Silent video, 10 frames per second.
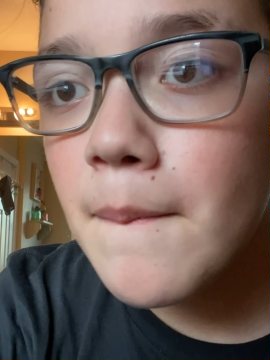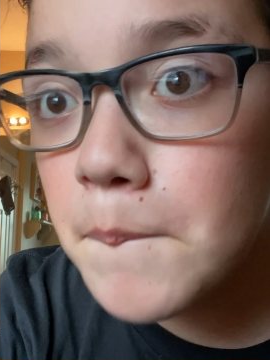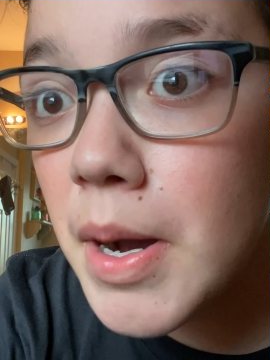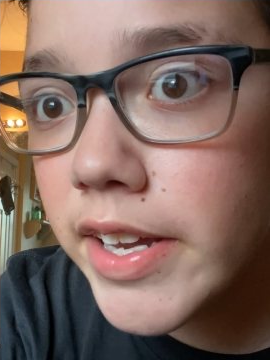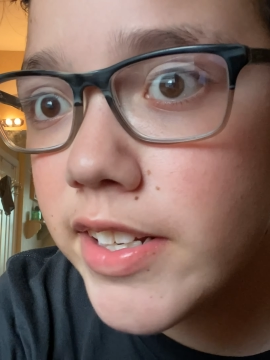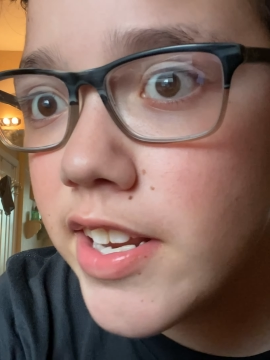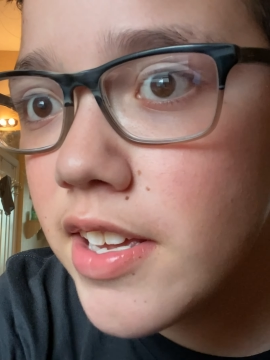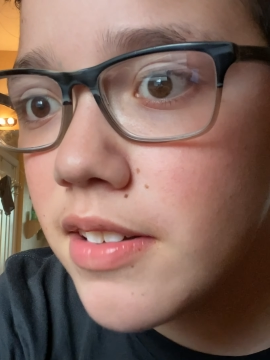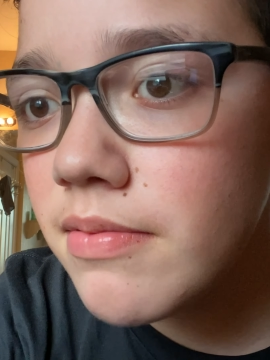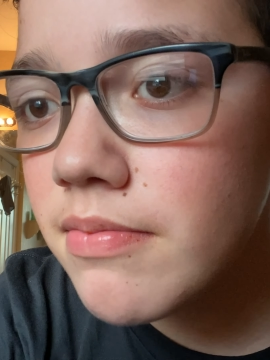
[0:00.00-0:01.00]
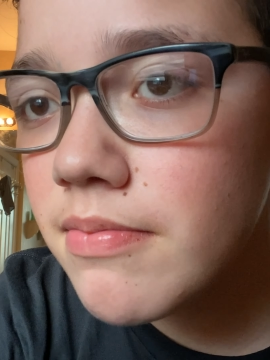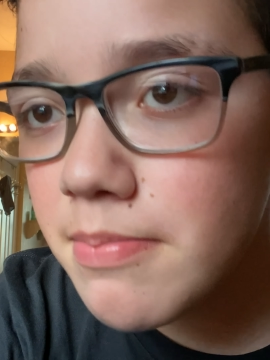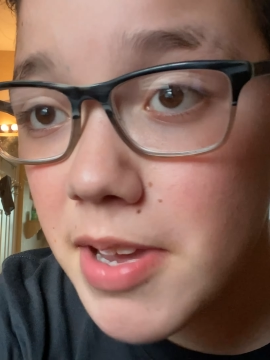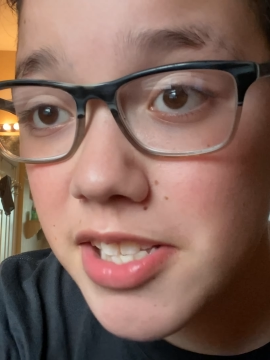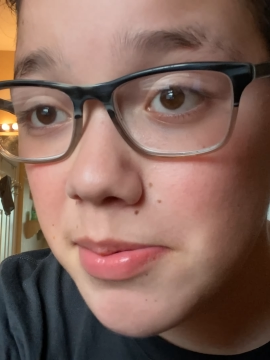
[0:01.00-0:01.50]
But he did
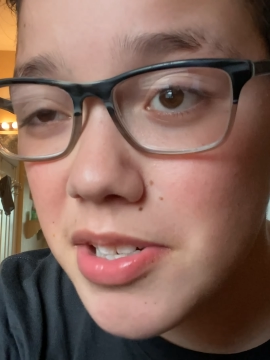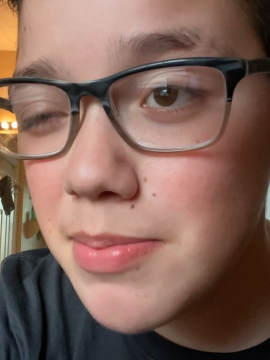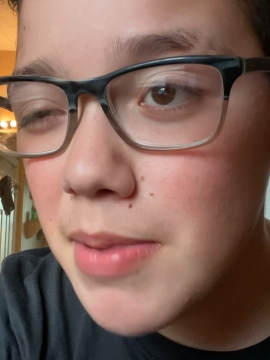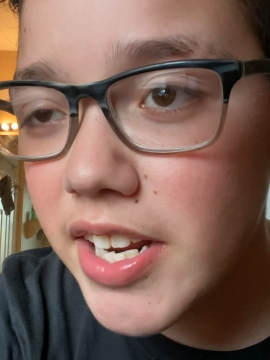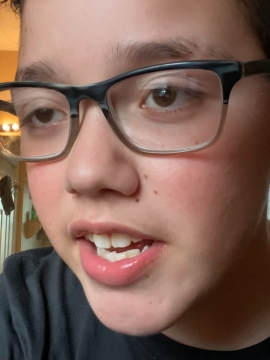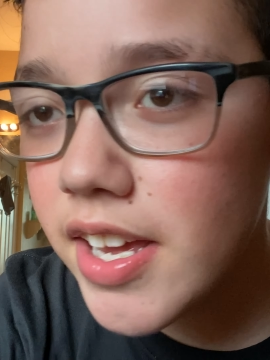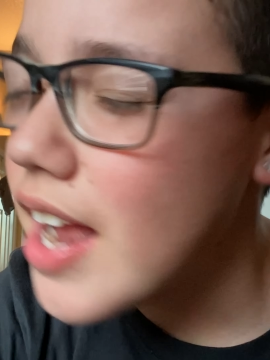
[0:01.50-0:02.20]
make some good money.